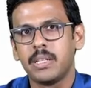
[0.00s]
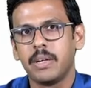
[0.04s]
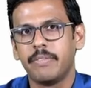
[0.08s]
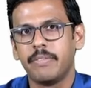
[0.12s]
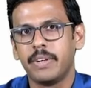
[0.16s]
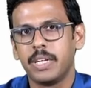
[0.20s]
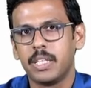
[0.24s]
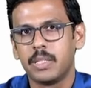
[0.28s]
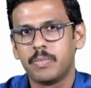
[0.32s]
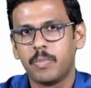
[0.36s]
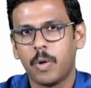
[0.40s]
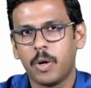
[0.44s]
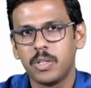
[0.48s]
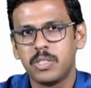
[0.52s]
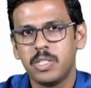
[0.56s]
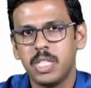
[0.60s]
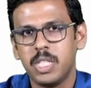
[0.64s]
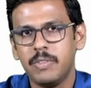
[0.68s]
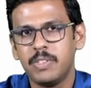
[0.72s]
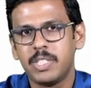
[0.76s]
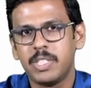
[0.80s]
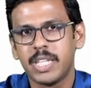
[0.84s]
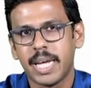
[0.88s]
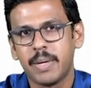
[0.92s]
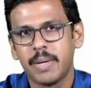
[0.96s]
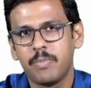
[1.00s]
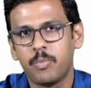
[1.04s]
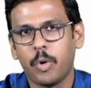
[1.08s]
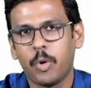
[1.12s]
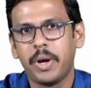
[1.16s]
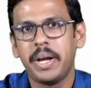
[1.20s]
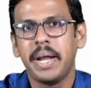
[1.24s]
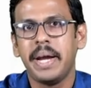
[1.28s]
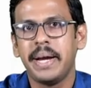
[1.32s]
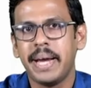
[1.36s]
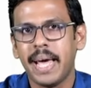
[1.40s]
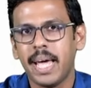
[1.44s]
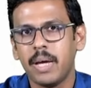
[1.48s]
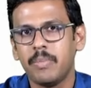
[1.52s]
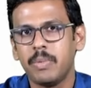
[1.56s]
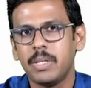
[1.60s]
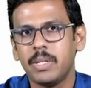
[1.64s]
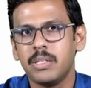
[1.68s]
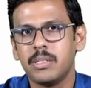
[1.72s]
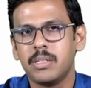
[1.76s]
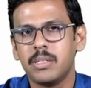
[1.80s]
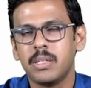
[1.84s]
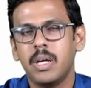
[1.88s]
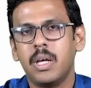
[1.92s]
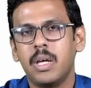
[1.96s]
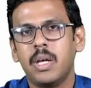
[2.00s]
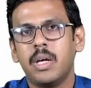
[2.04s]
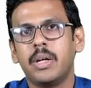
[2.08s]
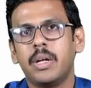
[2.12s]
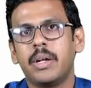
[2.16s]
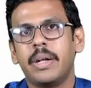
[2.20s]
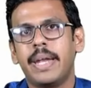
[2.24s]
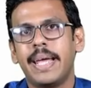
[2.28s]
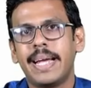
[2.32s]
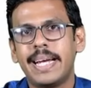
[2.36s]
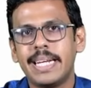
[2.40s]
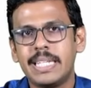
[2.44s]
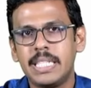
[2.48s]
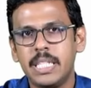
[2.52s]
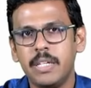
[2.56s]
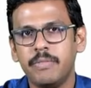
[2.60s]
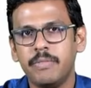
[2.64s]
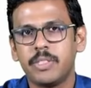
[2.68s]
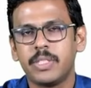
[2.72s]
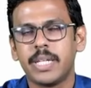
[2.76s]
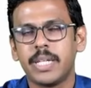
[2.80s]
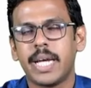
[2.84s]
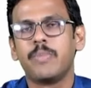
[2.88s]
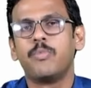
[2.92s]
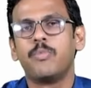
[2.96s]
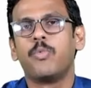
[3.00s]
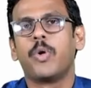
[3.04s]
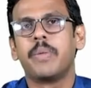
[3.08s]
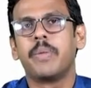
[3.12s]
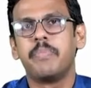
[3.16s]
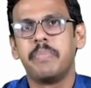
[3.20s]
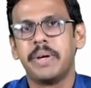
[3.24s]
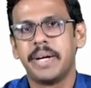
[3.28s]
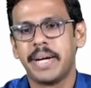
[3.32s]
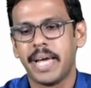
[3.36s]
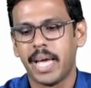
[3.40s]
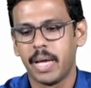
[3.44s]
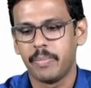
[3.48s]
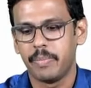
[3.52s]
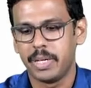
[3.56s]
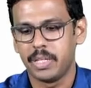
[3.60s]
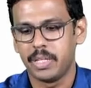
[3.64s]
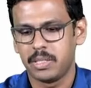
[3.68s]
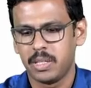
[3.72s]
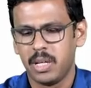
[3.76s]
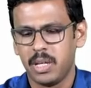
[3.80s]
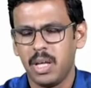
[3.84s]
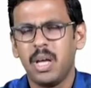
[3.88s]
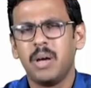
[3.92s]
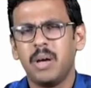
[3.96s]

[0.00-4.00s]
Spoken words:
If it is positive, type 1A diabetes, negative, type 1B diabetes.